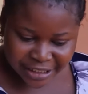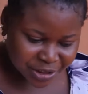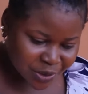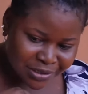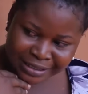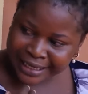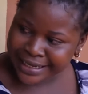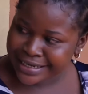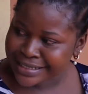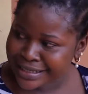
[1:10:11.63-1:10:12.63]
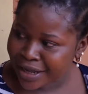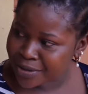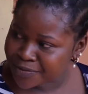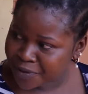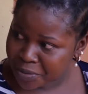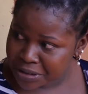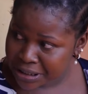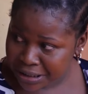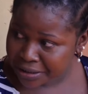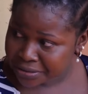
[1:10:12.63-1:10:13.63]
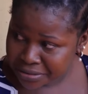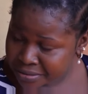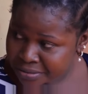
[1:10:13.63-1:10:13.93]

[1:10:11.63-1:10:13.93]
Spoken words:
And she doesn't take anything that comes from us again.